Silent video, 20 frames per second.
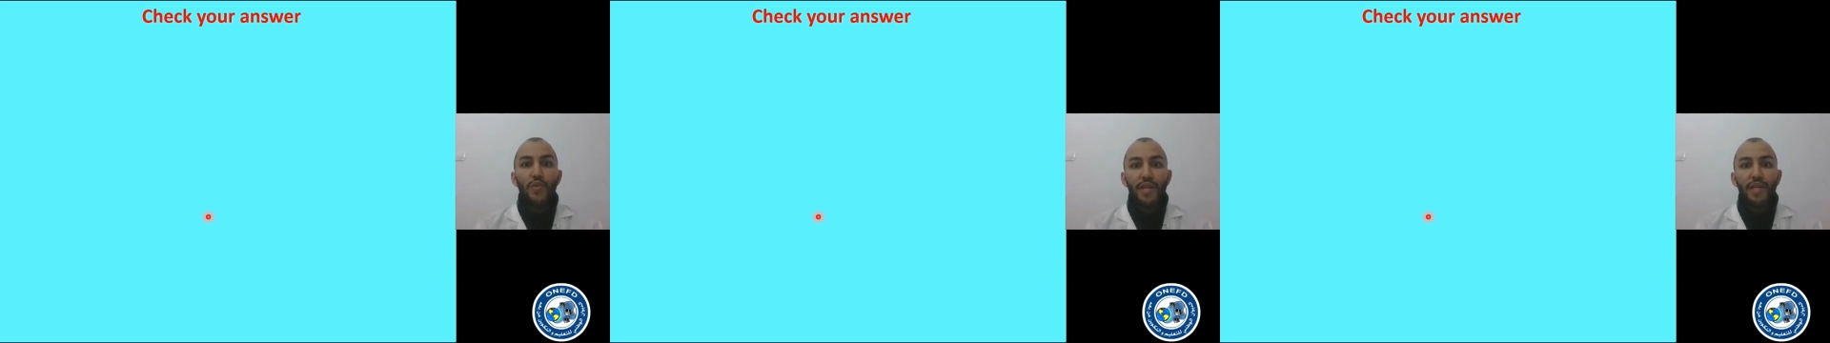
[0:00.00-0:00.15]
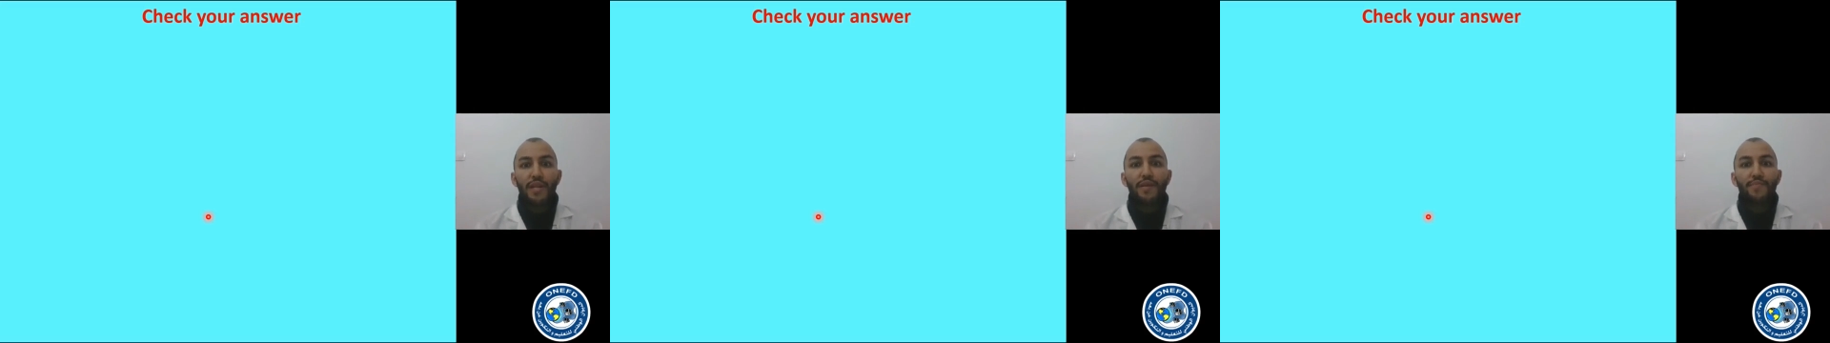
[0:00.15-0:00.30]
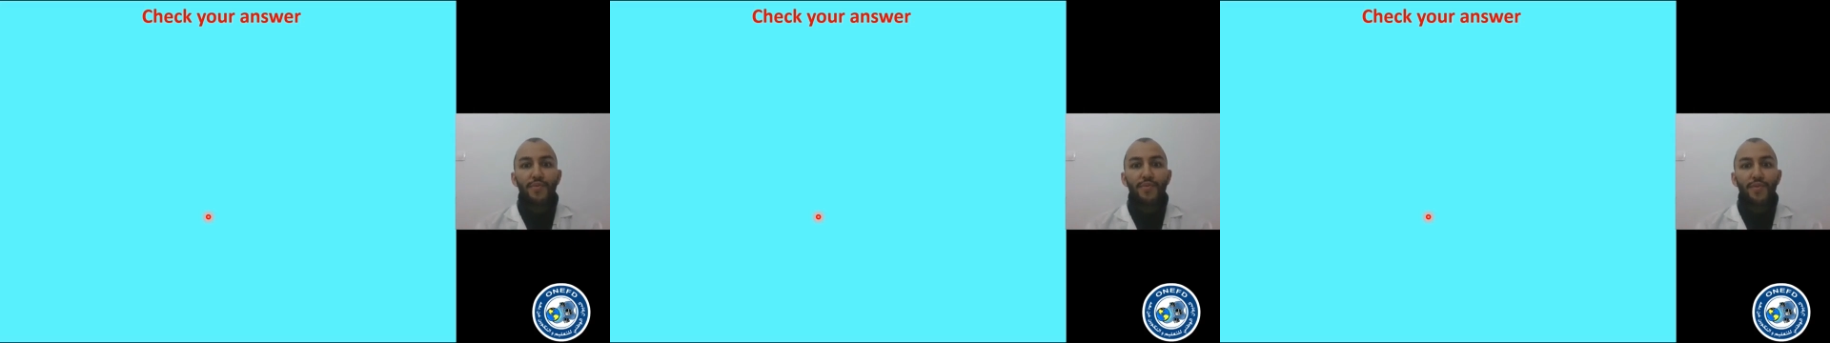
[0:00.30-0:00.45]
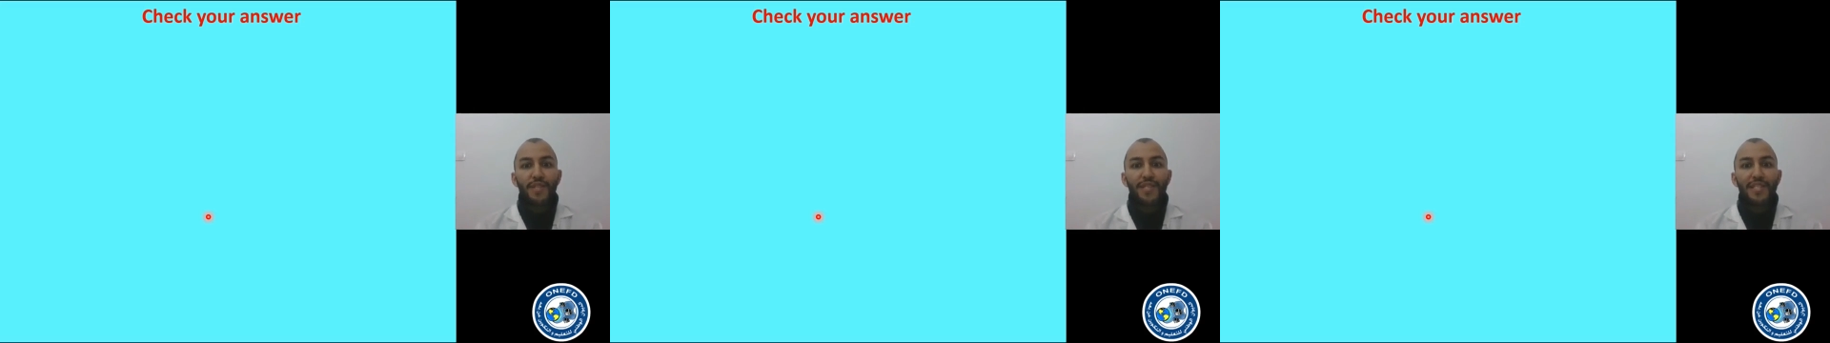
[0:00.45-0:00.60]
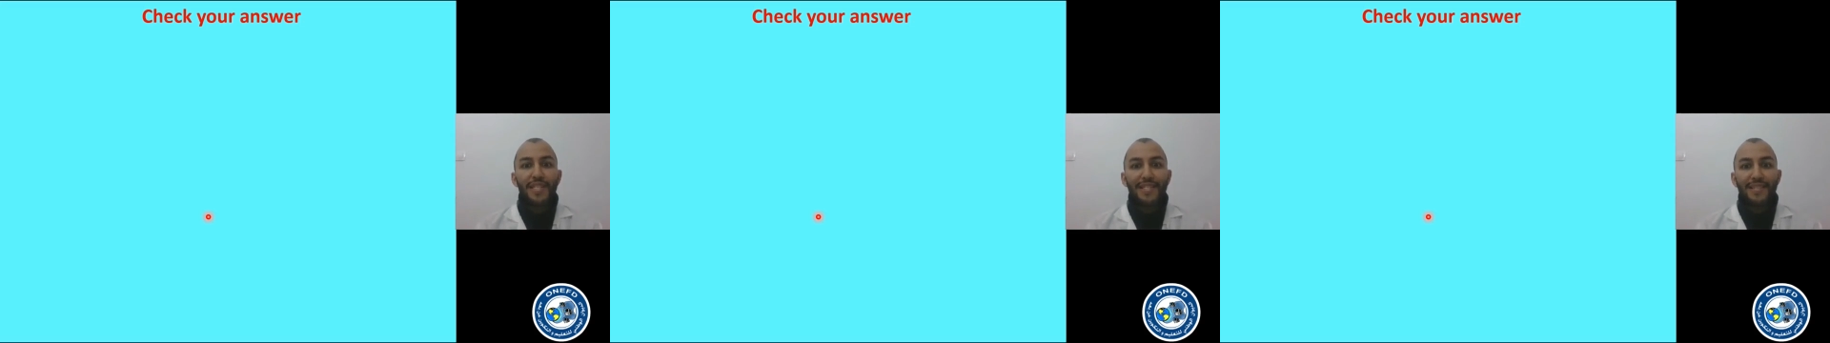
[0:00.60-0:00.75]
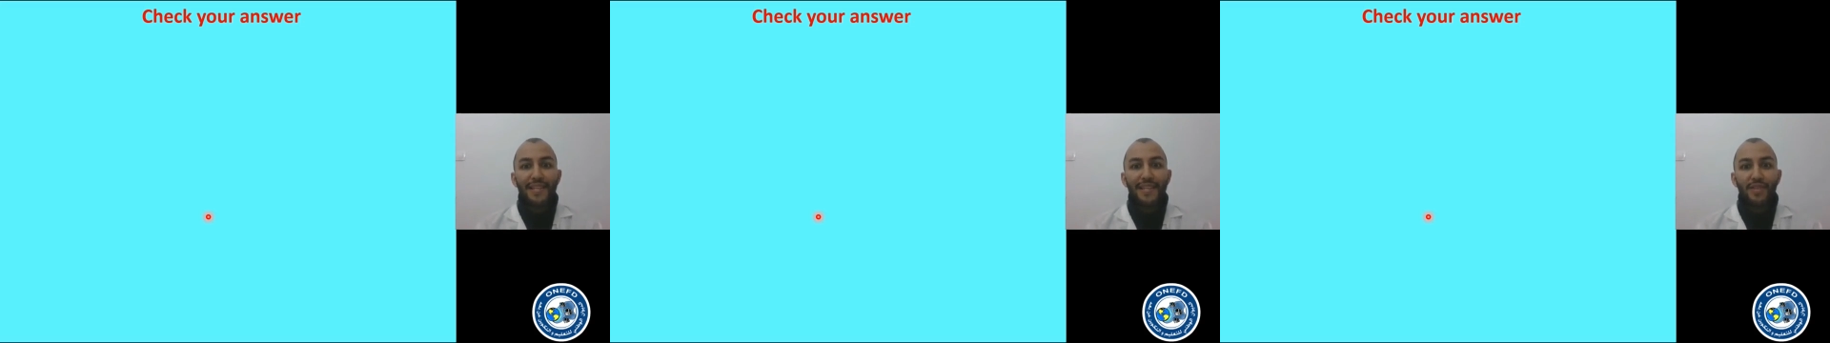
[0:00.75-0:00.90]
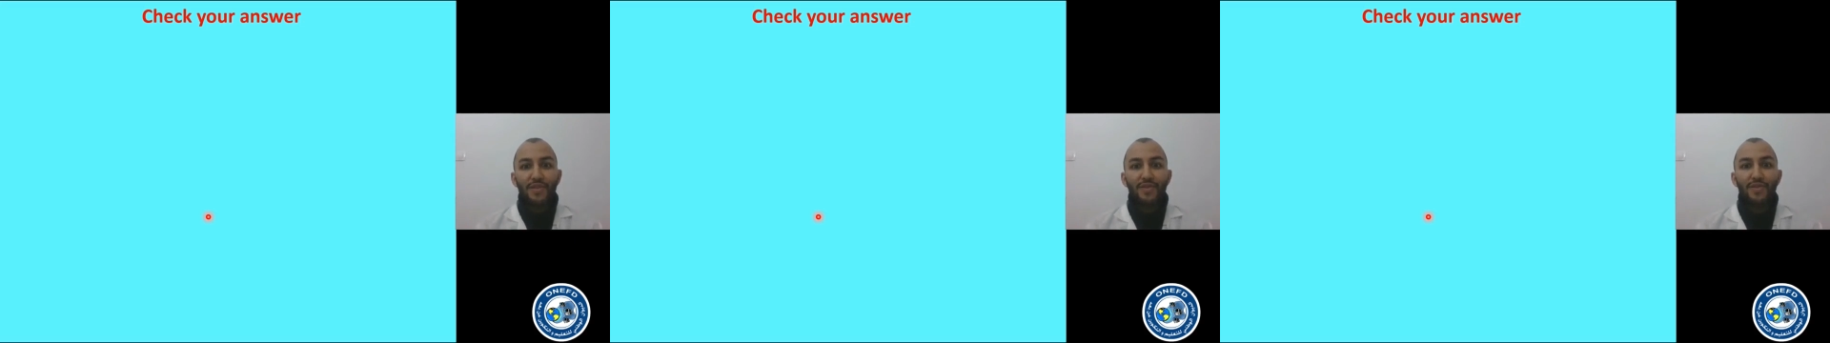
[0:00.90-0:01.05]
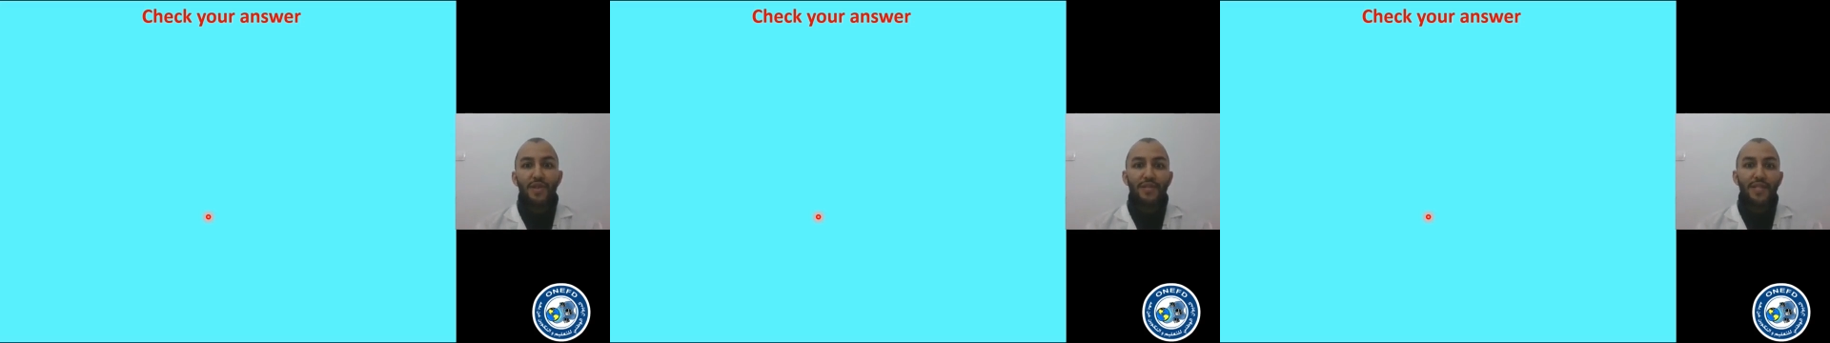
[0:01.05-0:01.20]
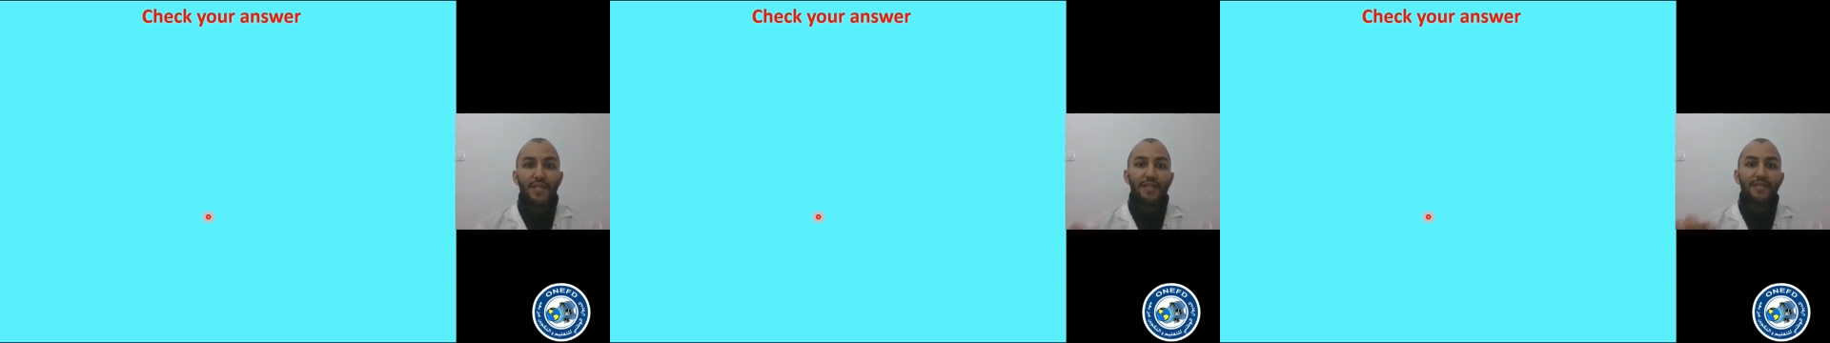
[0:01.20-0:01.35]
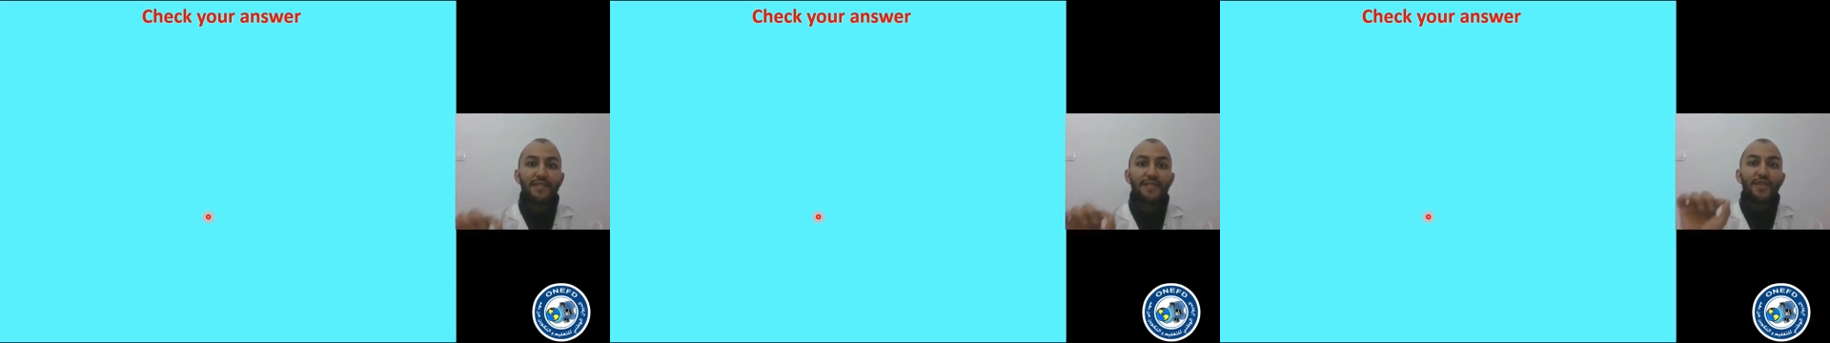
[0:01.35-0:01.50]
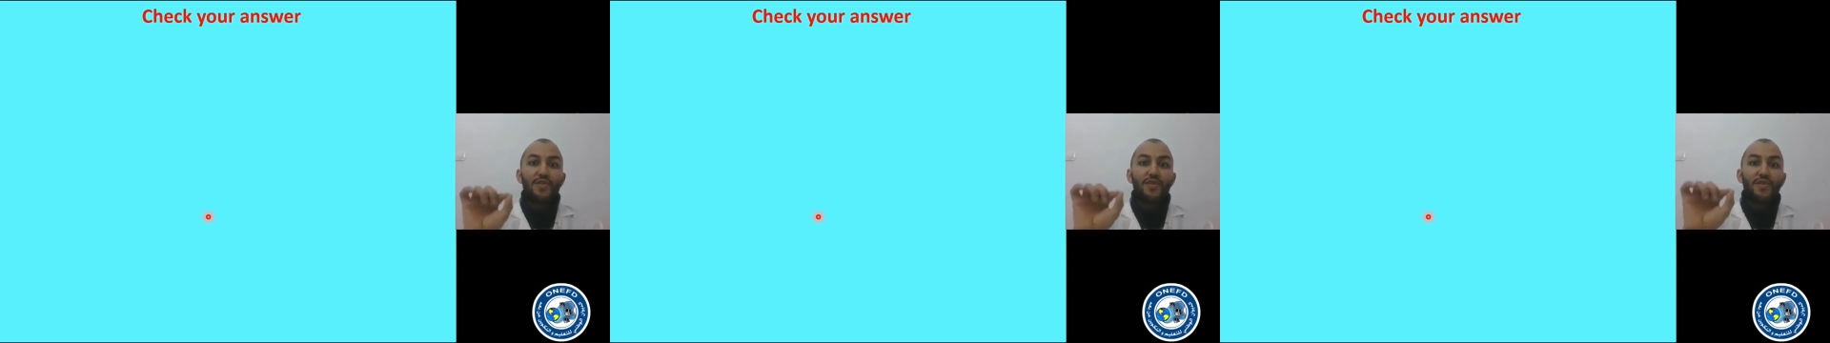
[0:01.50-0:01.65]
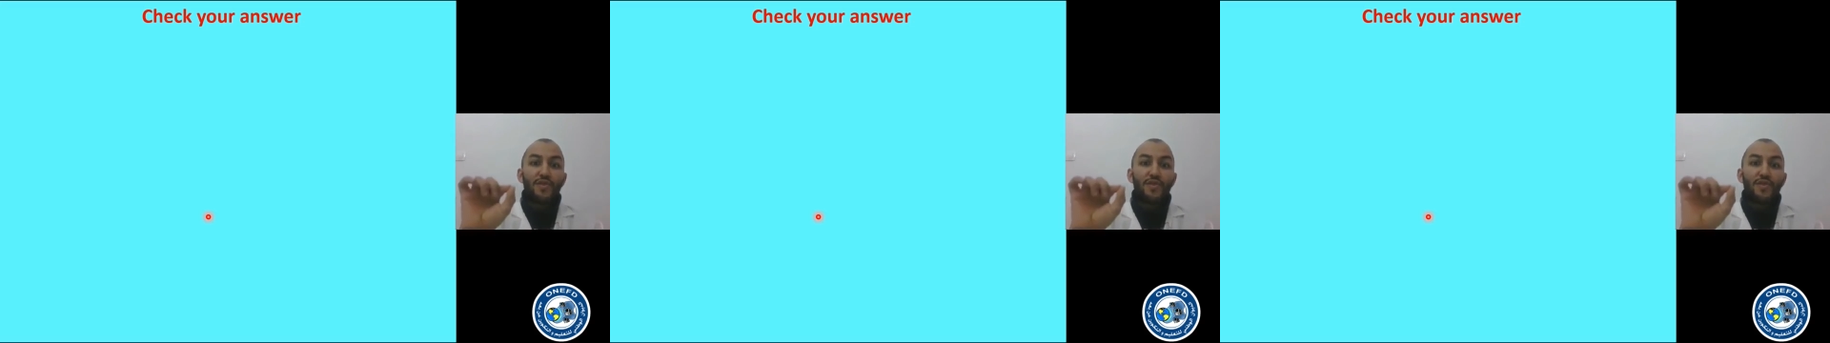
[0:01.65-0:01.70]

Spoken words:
really important is that you know that